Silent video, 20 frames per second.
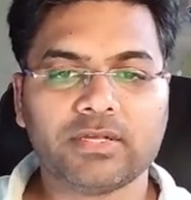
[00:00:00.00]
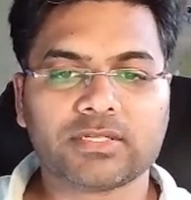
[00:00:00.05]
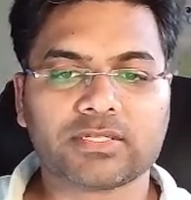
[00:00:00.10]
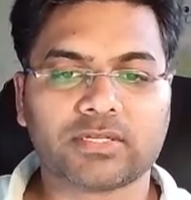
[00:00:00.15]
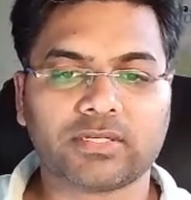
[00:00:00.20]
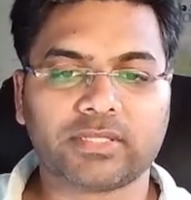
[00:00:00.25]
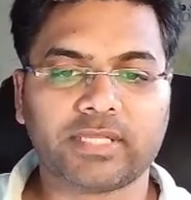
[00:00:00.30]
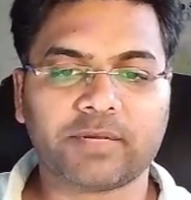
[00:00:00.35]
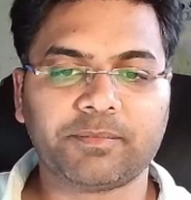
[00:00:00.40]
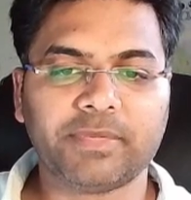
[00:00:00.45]

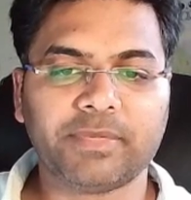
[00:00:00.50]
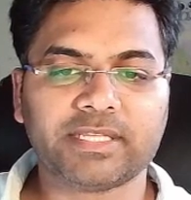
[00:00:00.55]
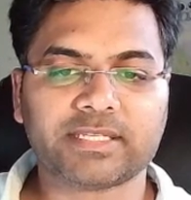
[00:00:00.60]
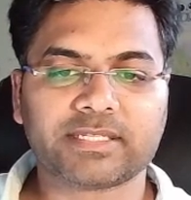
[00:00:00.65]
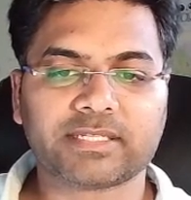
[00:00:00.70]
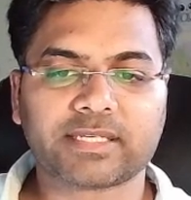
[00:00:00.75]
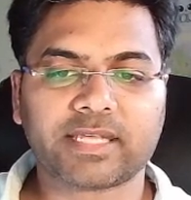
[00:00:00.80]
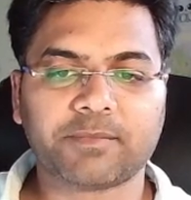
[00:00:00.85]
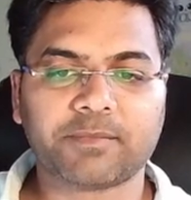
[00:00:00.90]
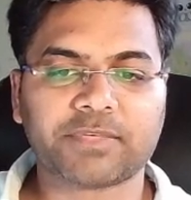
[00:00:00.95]
So that
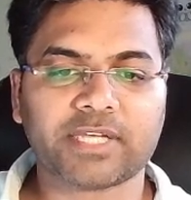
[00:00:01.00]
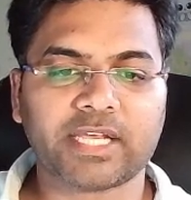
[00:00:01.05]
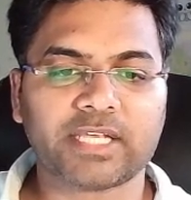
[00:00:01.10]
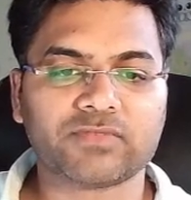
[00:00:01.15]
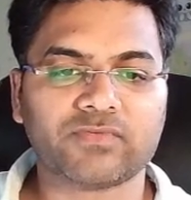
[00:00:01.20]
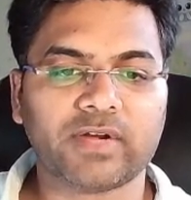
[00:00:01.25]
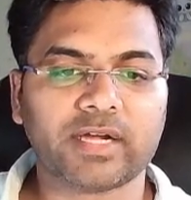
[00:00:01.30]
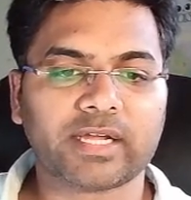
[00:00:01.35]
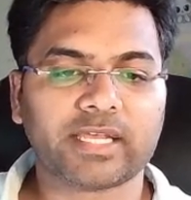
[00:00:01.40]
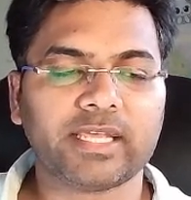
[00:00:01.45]
means CAPTCHA
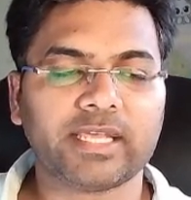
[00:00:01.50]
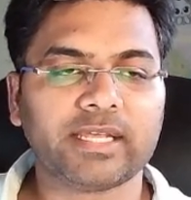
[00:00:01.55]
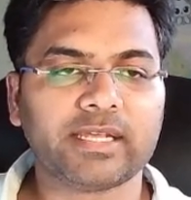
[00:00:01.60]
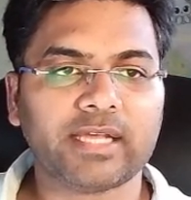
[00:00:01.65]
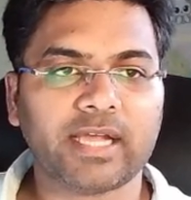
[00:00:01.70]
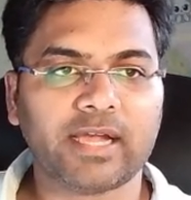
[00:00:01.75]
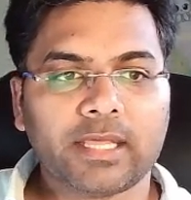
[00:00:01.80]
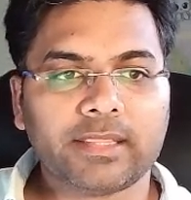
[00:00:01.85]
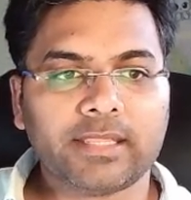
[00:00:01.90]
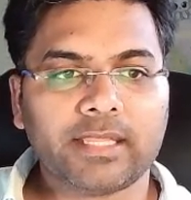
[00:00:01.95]
is
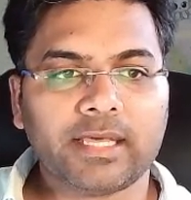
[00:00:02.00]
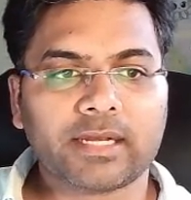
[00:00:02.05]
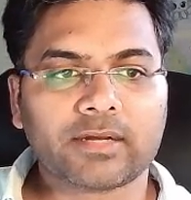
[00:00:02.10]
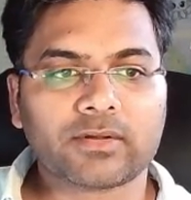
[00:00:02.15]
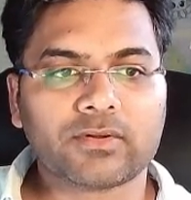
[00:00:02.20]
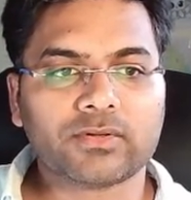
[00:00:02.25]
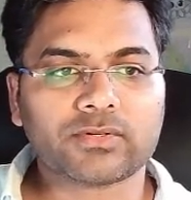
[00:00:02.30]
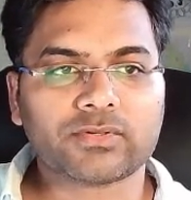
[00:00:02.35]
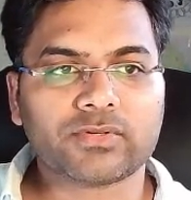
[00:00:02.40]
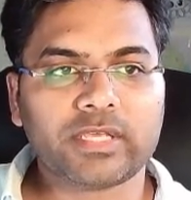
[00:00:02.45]
working, and
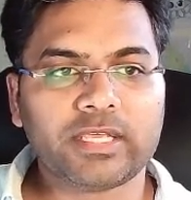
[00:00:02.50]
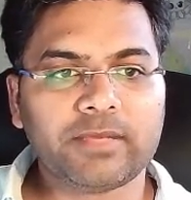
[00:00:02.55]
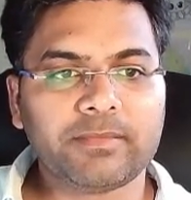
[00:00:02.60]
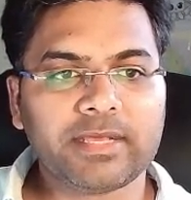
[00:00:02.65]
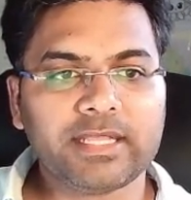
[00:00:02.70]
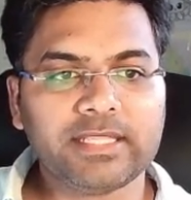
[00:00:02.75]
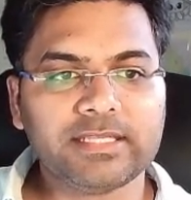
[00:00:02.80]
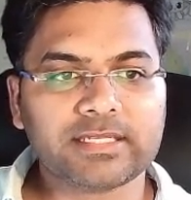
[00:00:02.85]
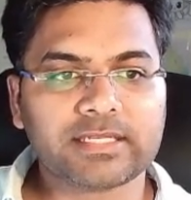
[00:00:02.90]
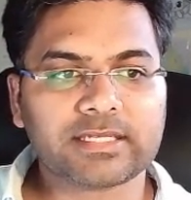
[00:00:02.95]
then go to
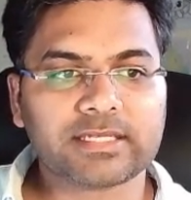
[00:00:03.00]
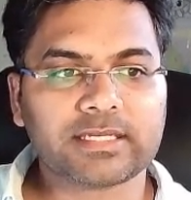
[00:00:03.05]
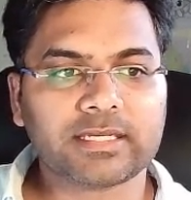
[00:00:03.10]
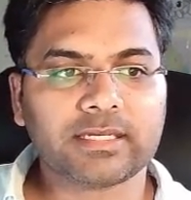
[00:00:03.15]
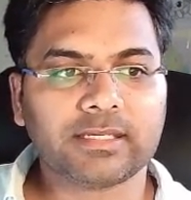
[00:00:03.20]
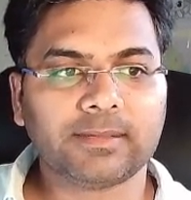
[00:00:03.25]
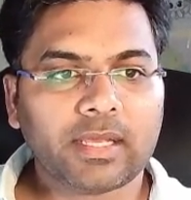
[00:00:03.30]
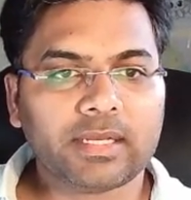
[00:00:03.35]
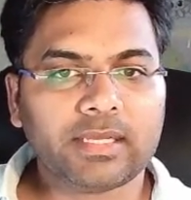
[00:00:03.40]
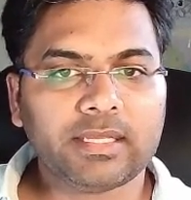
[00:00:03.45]
emails,
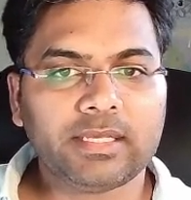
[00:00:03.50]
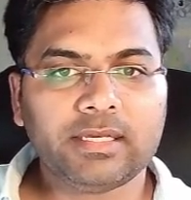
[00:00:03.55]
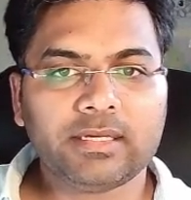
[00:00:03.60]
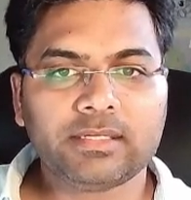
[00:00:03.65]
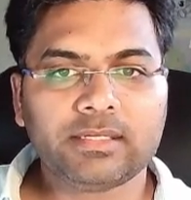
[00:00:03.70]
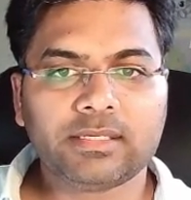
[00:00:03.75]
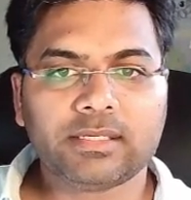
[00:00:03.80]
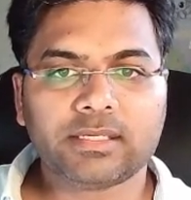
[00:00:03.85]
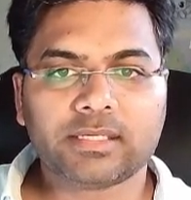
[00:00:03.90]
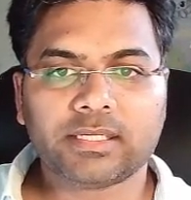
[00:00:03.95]
and
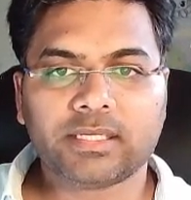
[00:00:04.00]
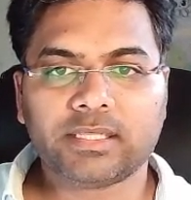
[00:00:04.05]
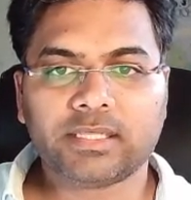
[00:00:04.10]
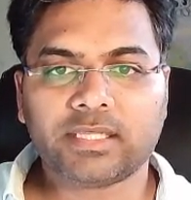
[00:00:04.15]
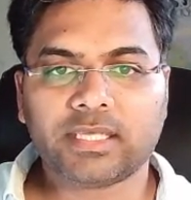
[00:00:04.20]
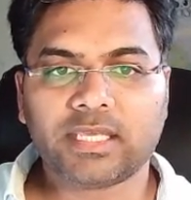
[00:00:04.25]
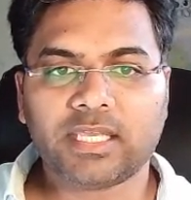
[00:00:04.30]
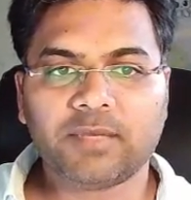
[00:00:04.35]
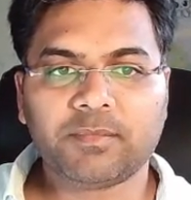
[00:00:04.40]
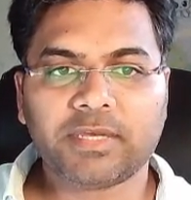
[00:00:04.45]
here
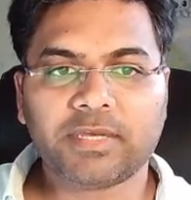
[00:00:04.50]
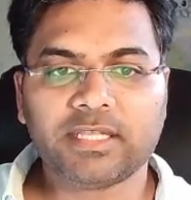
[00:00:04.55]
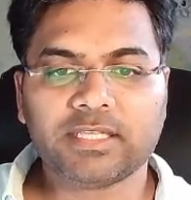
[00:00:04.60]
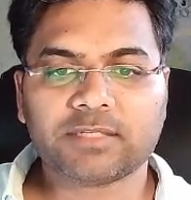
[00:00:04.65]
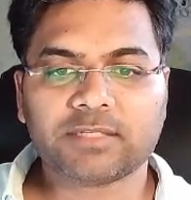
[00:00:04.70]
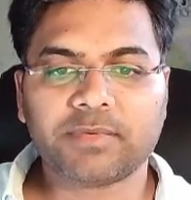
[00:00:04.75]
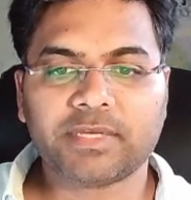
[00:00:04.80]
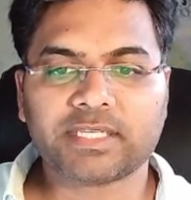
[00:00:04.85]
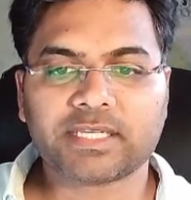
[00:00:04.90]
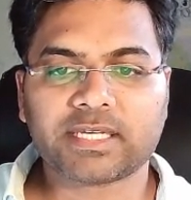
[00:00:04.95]
in the
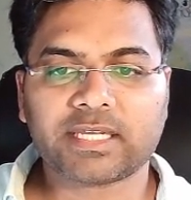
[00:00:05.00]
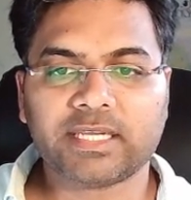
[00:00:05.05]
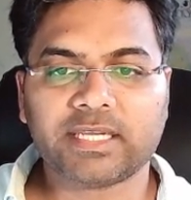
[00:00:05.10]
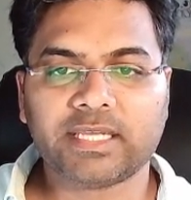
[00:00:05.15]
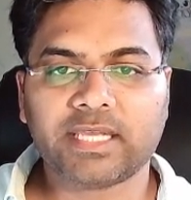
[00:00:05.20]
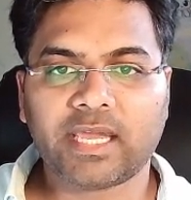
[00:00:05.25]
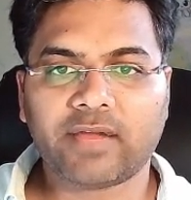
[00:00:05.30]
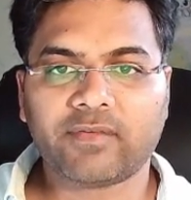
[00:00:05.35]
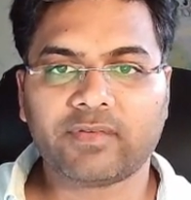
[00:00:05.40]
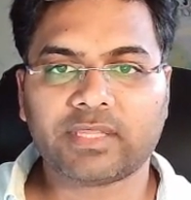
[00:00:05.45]
emails
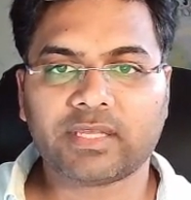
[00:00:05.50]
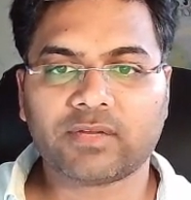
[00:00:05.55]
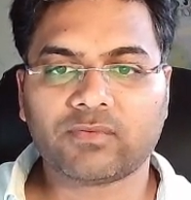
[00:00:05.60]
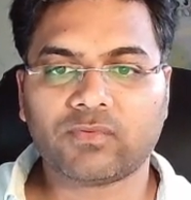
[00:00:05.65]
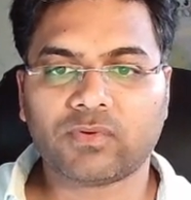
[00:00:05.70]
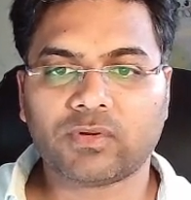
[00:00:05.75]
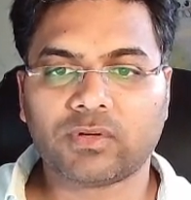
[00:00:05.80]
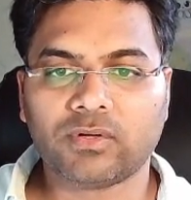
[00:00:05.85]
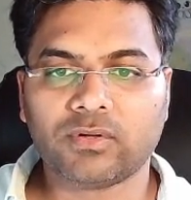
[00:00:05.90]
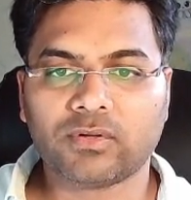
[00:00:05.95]
basically
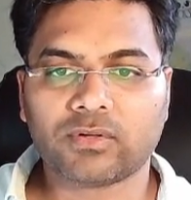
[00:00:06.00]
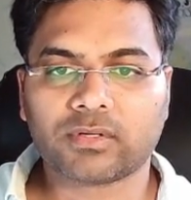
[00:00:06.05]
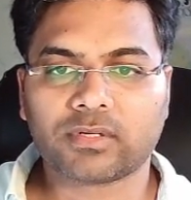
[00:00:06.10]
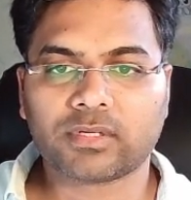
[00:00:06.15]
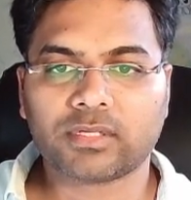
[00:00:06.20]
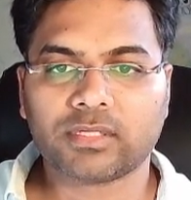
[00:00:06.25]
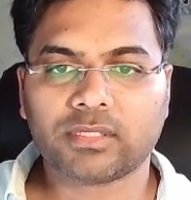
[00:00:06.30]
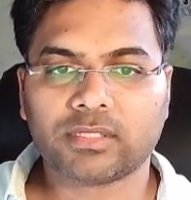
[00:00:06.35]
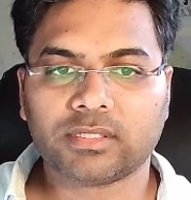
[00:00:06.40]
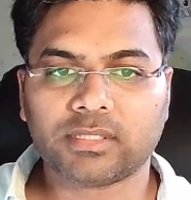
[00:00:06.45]
everything would
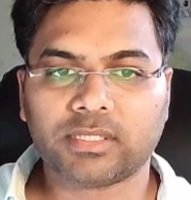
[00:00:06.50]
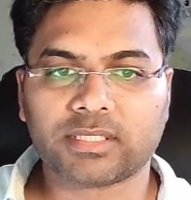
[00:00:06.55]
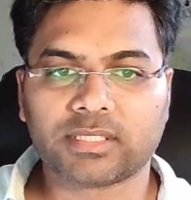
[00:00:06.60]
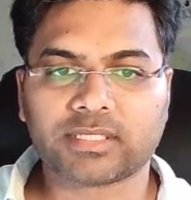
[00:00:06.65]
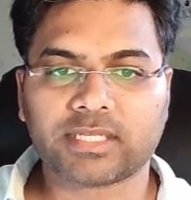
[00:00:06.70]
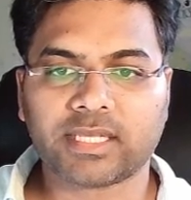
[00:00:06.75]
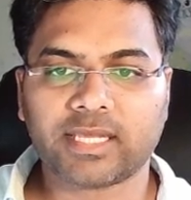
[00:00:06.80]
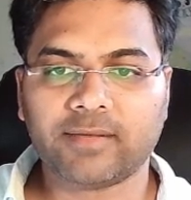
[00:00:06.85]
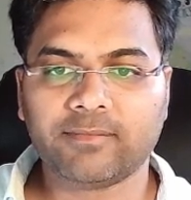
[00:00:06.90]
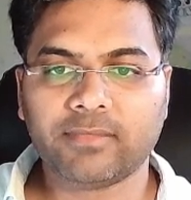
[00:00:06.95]
look the
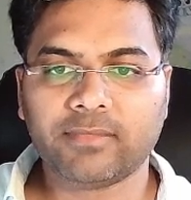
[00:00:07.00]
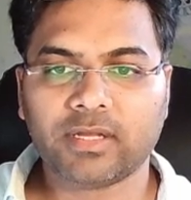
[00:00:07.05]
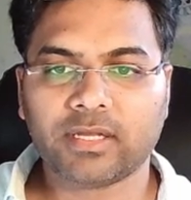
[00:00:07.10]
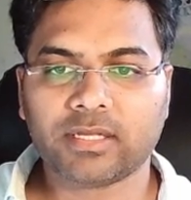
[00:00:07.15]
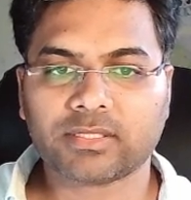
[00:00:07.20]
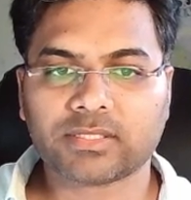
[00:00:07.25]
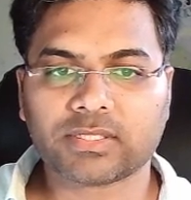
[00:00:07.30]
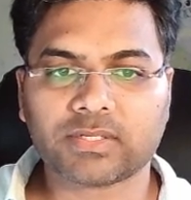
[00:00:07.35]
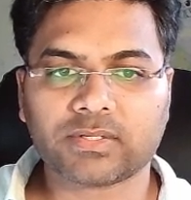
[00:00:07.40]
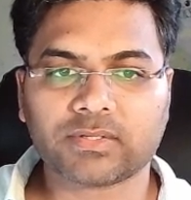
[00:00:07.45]
same,
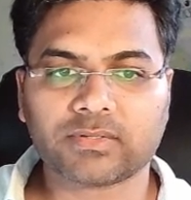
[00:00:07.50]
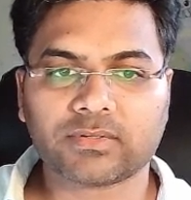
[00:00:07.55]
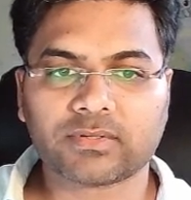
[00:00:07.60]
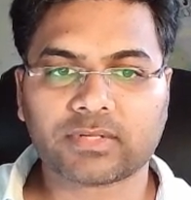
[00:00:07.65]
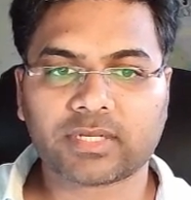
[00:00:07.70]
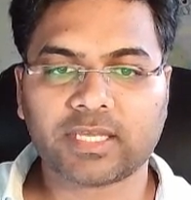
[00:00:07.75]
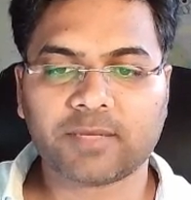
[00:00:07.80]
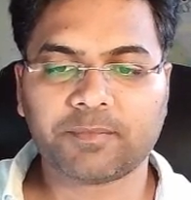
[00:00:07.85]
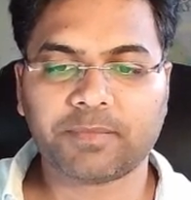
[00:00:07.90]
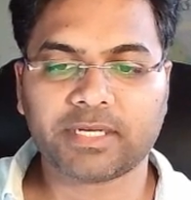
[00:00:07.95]

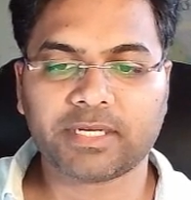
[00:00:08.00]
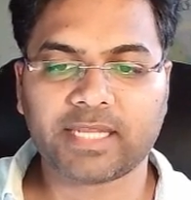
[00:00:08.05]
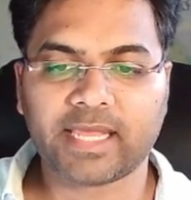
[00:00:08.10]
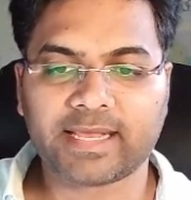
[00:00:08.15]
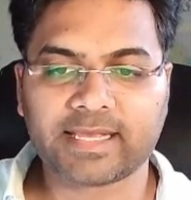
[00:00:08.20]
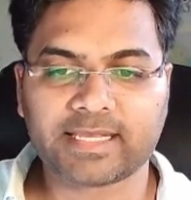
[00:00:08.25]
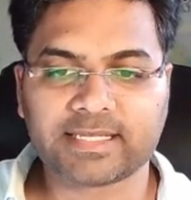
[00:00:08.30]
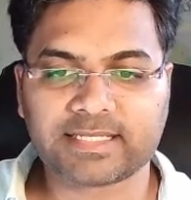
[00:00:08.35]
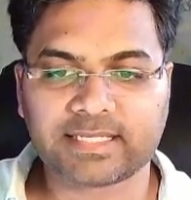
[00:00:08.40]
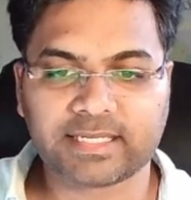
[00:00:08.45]
so keep it
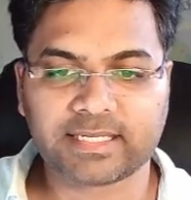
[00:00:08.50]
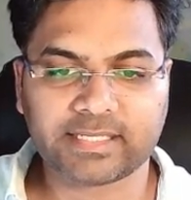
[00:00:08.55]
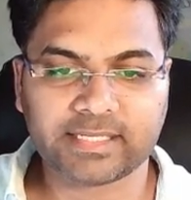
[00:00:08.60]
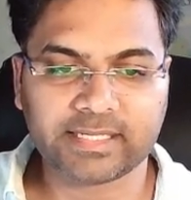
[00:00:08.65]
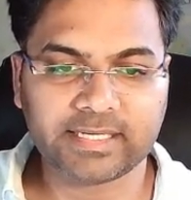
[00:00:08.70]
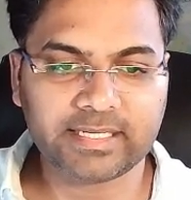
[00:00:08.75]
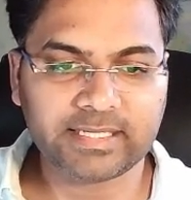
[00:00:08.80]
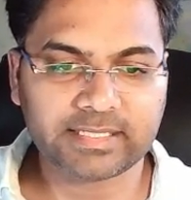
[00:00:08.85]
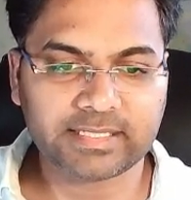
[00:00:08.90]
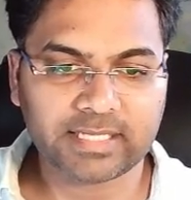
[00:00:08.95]
as it
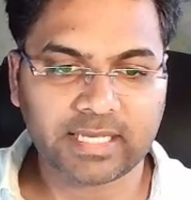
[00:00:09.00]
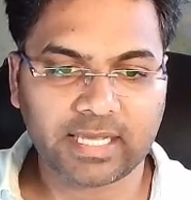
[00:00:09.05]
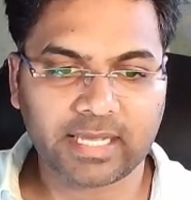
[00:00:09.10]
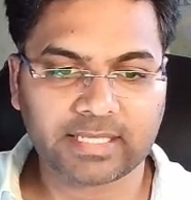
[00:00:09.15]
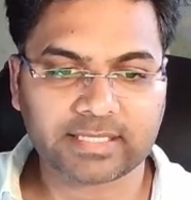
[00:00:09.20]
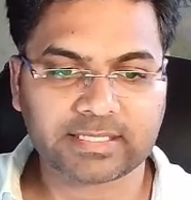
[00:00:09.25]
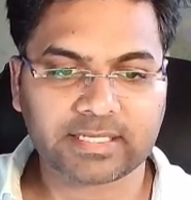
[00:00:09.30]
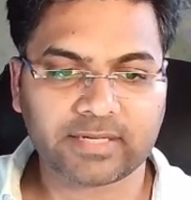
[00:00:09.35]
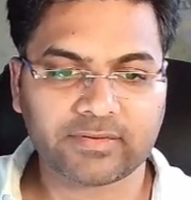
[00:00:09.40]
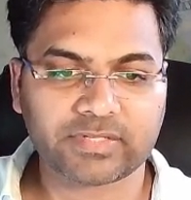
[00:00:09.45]
is
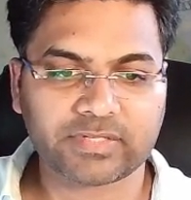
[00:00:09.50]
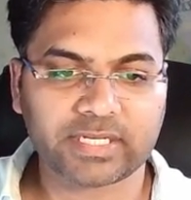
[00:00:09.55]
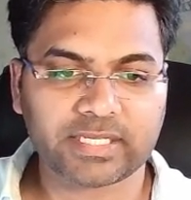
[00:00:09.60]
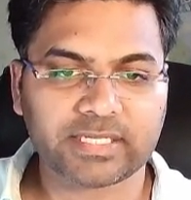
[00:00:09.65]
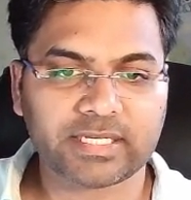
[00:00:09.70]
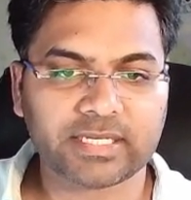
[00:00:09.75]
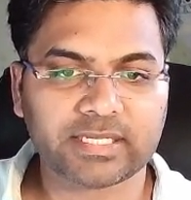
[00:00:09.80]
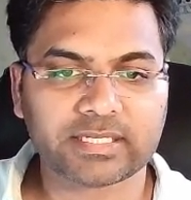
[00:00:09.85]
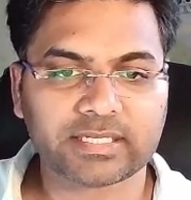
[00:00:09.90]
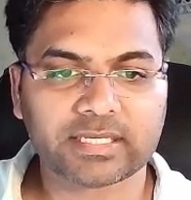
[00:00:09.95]
and save
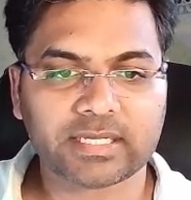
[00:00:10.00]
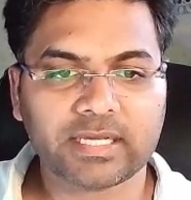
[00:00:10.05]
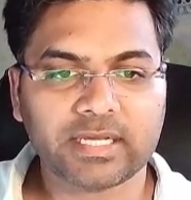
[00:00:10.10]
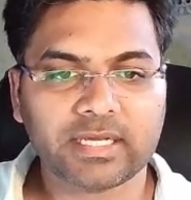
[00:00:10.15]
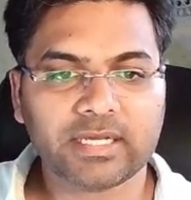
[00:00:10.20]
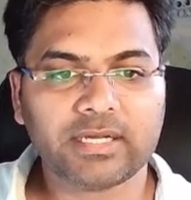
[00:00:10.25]
changes.